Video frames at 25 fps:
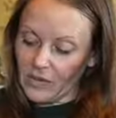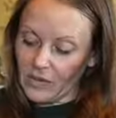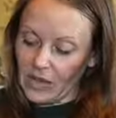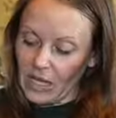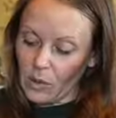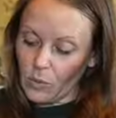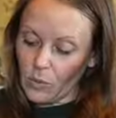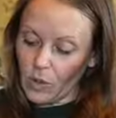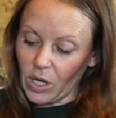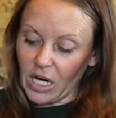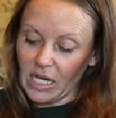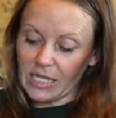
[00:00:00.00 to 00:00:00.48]
and
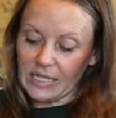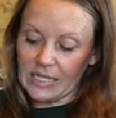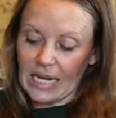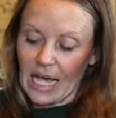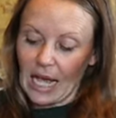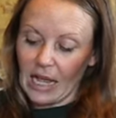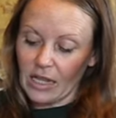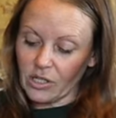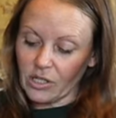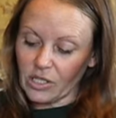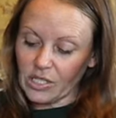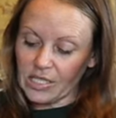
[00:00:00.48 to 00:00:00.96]
they were
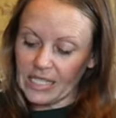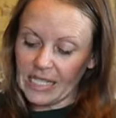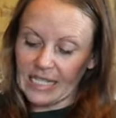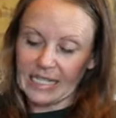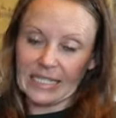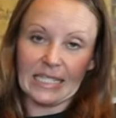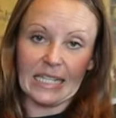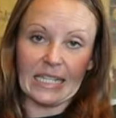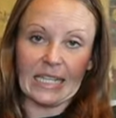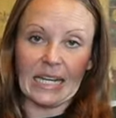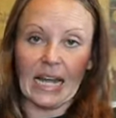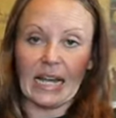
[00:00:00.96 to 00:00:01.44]

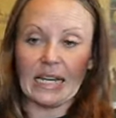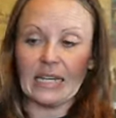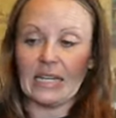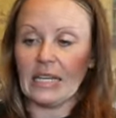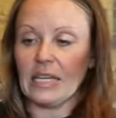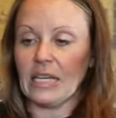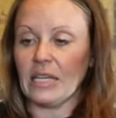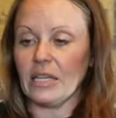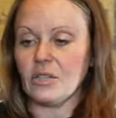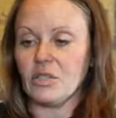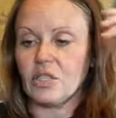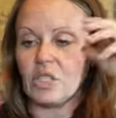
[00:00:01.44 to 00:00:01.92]
$1.69
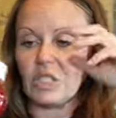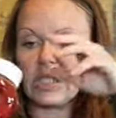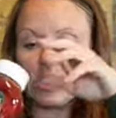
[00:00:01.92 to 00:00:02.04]
each.